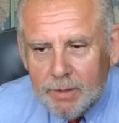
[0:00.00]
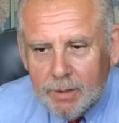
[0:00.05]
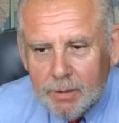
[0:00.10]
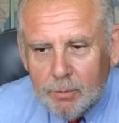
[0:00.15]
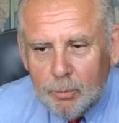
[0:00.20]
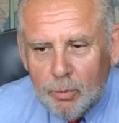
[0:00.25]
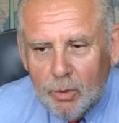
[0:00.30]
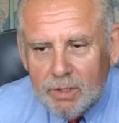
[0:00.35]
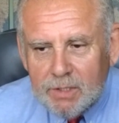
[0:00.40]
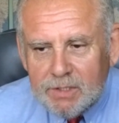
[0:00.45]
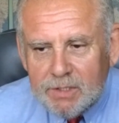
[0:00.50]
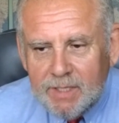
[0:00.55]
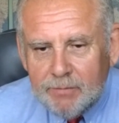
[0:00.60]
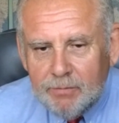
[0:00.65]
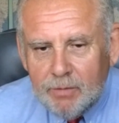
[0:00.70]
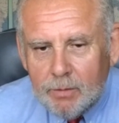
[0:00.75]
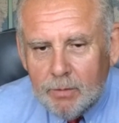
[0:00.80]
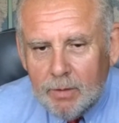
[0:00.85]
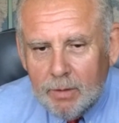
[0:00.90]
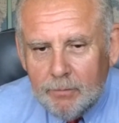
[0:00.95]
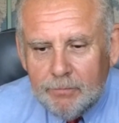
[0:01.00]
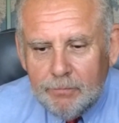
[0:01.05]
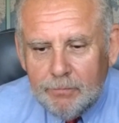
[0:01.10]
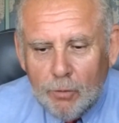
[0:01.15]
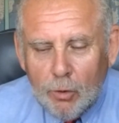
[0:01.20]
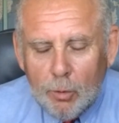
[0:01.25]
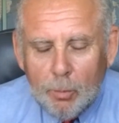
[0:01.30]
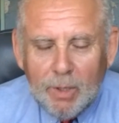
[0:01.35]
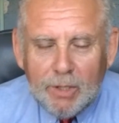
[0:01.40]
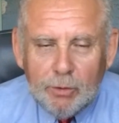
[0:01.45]
that the parties have a
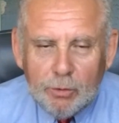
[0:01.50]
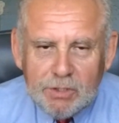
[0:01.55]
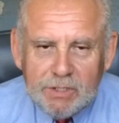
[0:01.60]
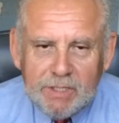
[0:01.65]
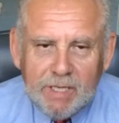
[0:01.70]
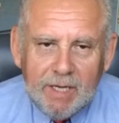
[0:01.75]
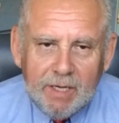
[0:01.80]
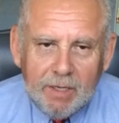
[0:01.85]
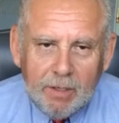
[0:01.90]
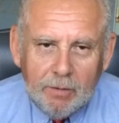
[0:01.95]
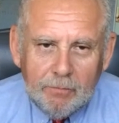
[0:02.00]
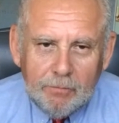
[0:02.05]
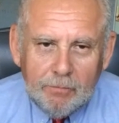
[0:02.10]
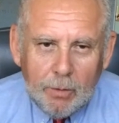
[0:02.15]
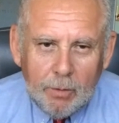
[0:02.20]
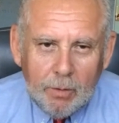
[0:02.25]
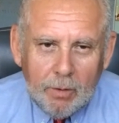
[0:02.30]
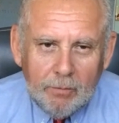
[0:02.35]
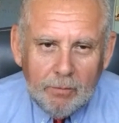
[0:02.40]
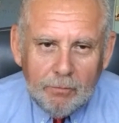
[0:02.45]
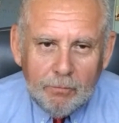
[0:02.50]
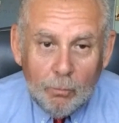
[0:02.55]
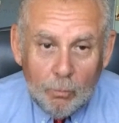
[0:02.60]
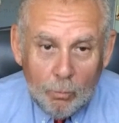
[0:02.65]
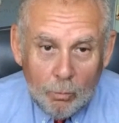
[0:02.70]
firm understanding of